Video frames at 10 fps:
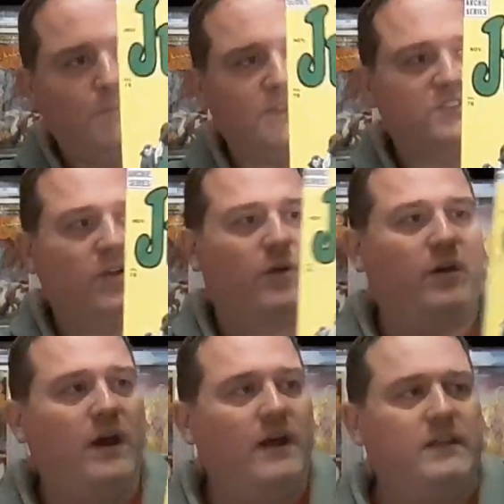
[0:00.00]
So
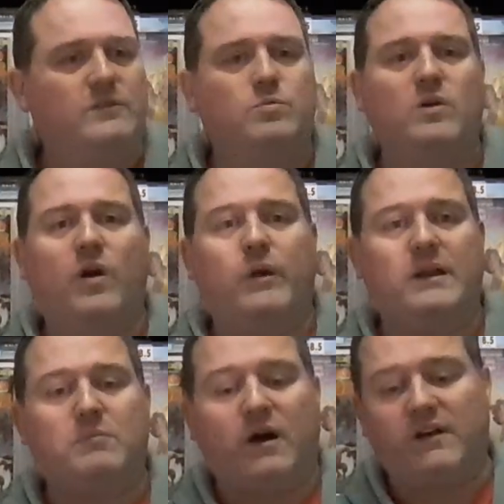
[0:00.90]
this will go
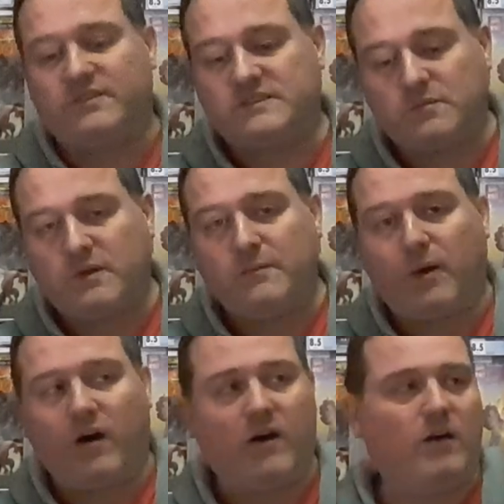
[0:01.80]
in my facsimile
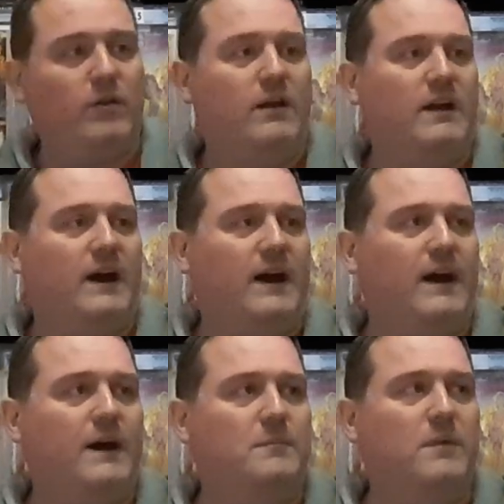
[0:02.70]
pile,
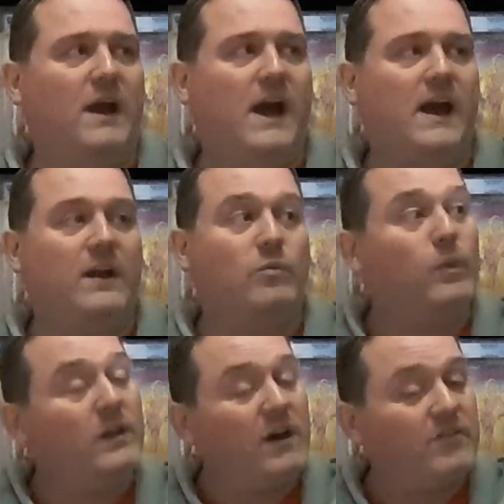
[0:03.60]
and
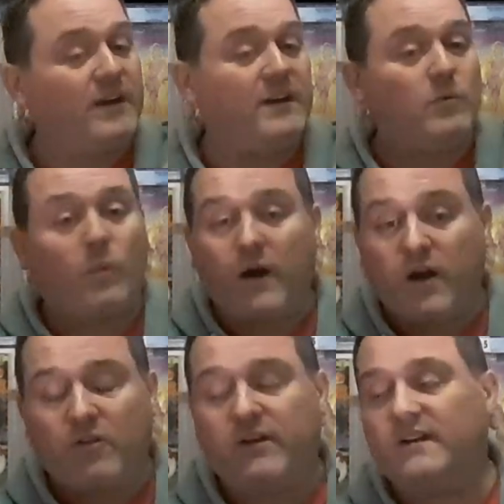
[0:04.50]
will I read it, won't
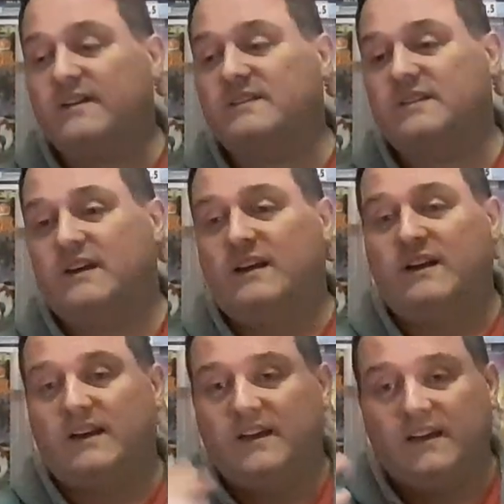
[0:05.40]
I read it,
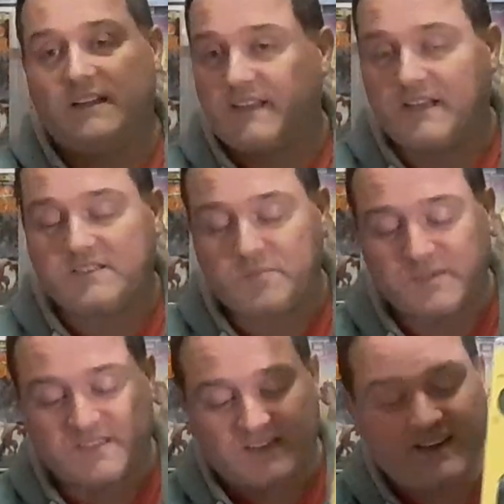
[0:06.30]
that's to be
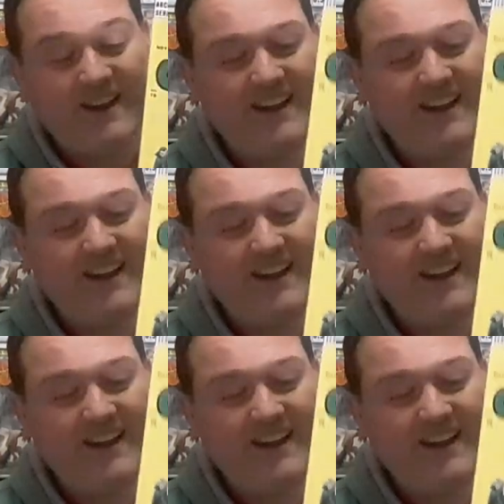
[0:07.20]
seen.